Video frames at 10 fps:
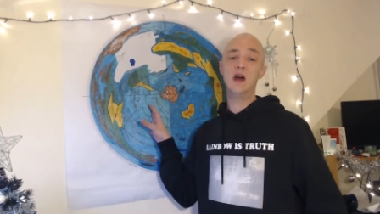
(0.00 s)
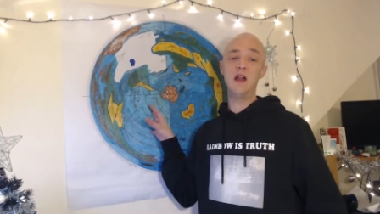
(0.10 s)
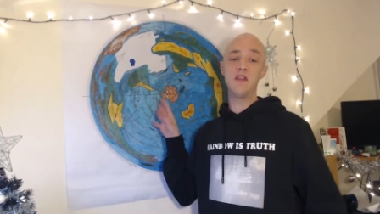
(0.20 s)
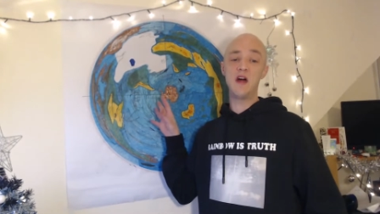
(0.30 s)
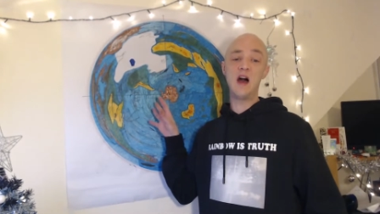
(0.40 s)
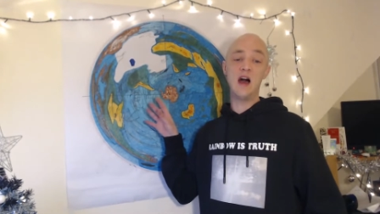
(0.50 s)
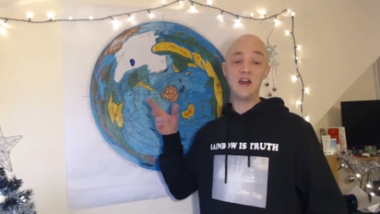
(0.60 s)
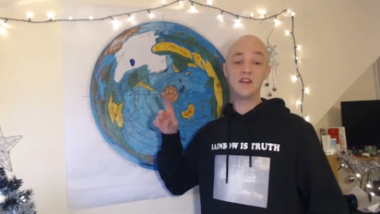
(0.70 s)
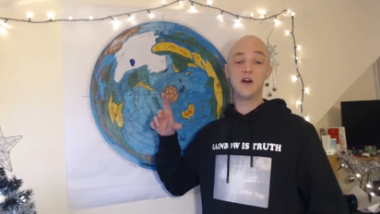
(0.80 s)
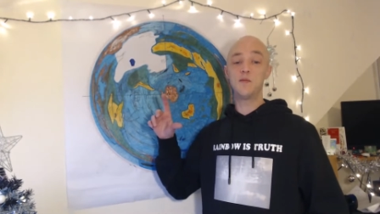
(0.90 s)
and that
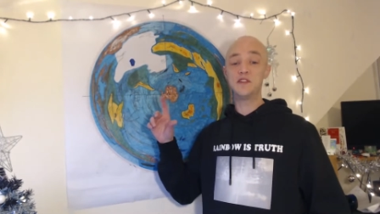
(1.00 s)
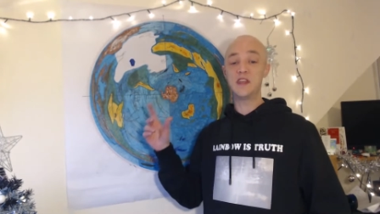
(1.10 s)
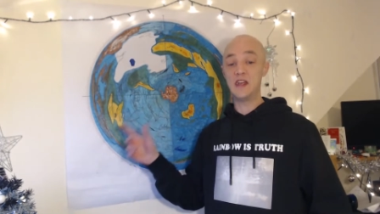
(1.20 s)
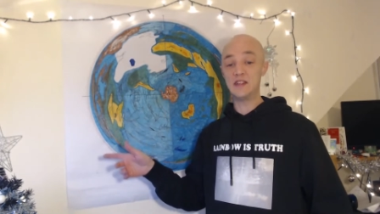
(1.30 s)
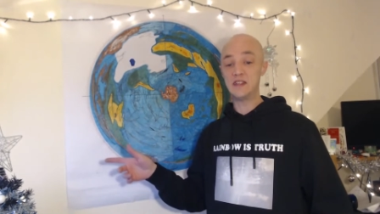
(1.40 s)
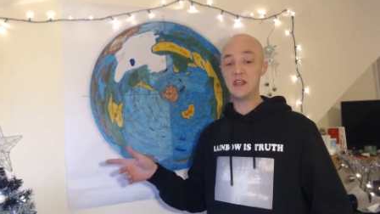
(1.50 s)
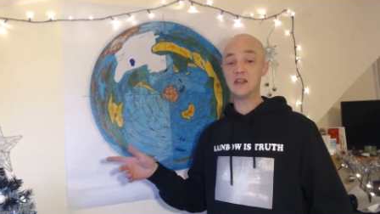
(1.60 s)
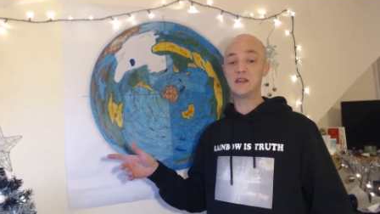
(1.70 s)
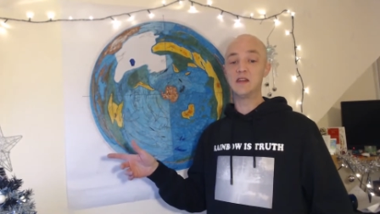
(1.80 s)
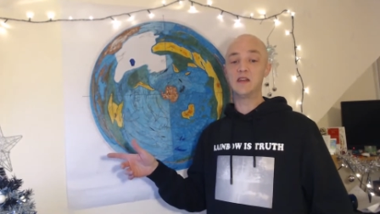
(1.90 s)
added up is
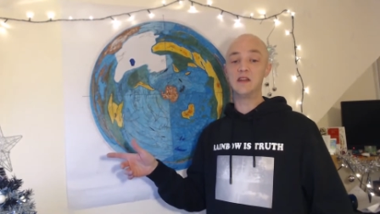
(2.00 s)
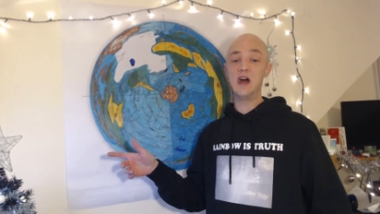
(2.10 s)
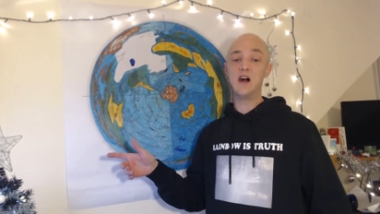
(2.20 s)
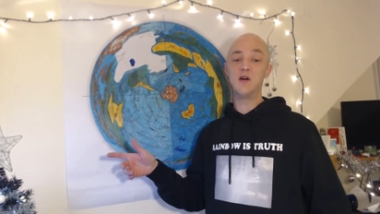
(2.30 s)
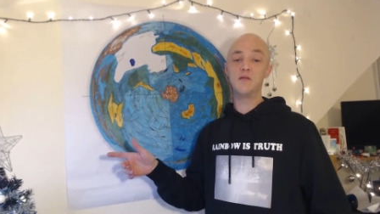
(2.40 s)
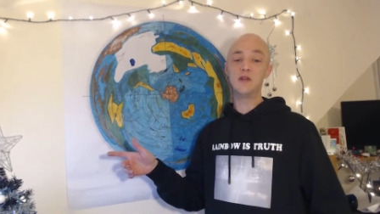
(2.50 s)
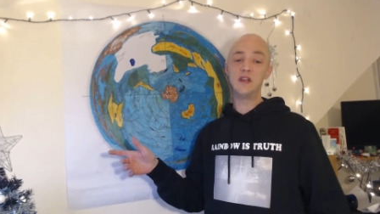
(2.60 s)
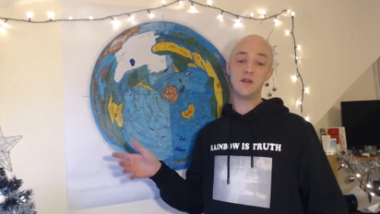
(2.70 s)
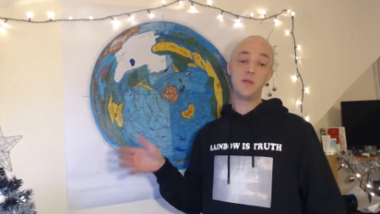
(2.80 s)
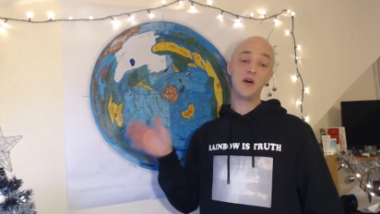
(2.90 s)
18. Now,
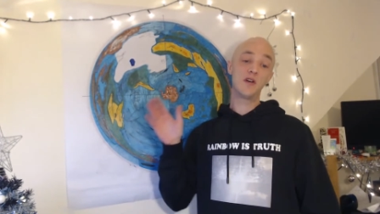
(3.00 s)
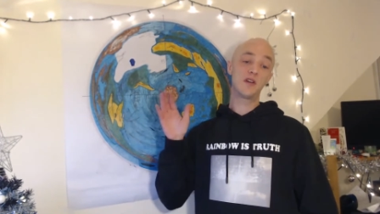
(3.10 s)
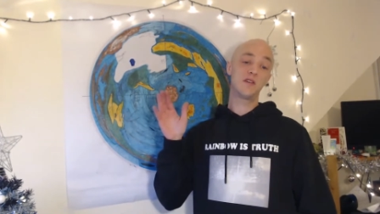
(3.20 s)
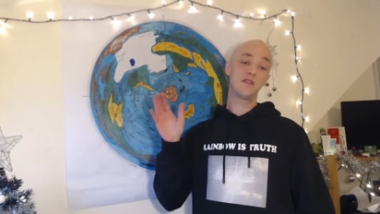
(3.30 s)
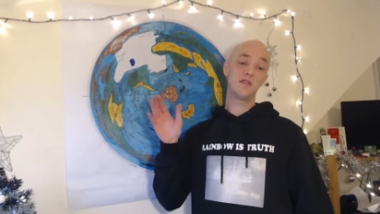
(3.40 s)
in the book